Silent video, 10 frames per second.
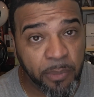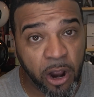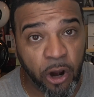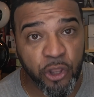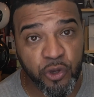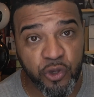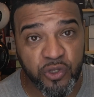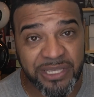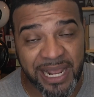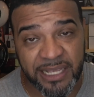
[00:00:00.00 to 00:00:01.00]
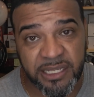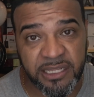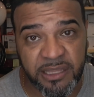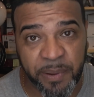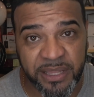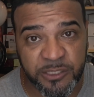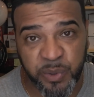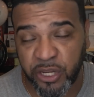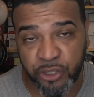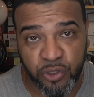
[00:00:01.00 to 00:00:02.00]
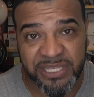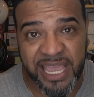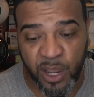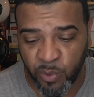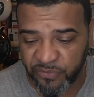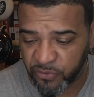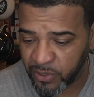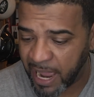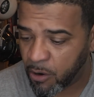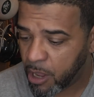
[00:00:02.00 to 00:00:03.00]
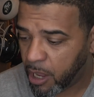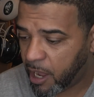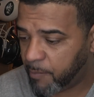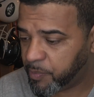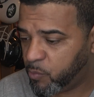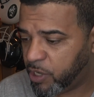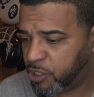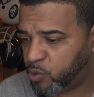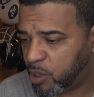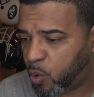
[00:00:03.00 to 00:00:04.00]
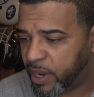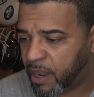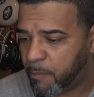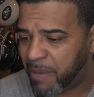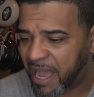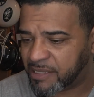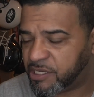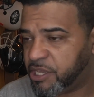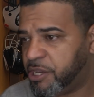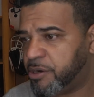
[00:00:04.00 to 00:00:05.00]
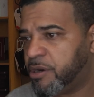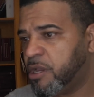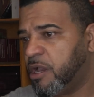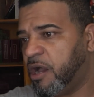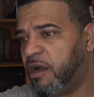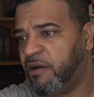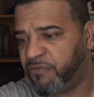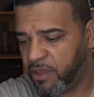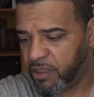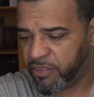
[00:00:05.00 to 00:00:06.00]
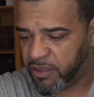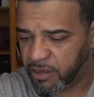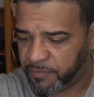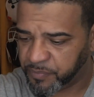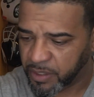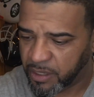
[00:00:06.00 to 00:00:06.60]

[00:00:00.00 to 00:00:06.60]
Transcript: bar, or you could use it as an independent speaker. You could take it with you. Now, we're gonna do a quick unboxing here of the